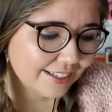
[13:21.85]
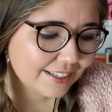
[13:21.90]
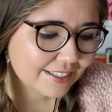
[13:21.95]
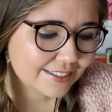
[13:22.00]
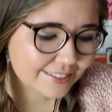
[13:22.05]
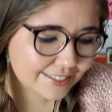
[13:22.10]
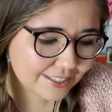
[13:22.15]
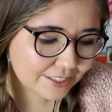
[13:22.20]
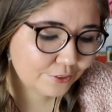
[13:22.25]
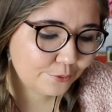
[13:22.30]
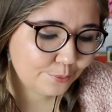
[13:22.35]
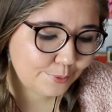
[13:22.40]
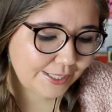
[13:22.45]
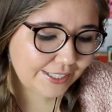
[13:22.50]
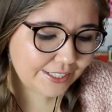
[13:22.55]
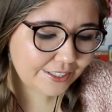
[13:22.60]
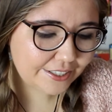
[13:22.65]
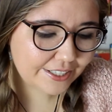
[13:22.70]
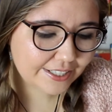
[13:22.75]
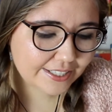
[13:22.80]
So
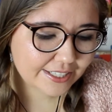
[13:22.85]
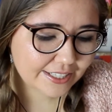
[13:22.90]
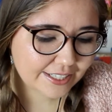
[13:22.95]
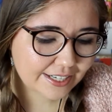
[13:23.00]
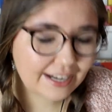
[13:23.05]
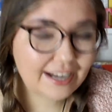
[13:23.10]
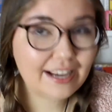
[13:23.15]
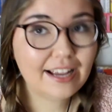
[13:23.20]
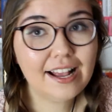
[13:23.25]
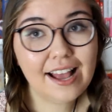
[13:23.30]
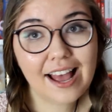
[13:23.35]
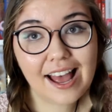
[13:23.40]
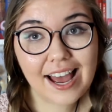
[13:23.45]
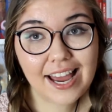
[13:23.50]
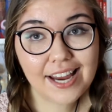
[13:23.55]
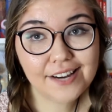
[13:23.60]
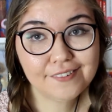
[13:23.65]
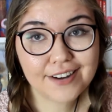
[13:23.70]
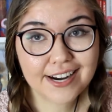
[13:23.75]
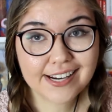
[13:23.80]
weird.
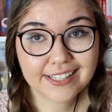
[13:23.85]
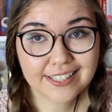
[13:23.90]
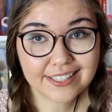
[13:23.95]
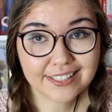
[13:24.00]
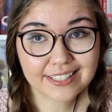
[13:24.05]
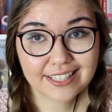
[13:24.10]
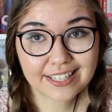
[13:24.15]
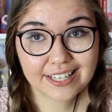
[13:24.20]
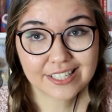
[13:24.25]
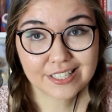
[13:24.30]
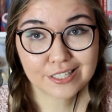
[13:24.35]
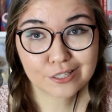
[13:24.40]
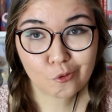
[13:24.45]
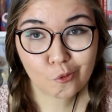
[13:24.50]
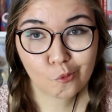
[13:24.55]
I rated this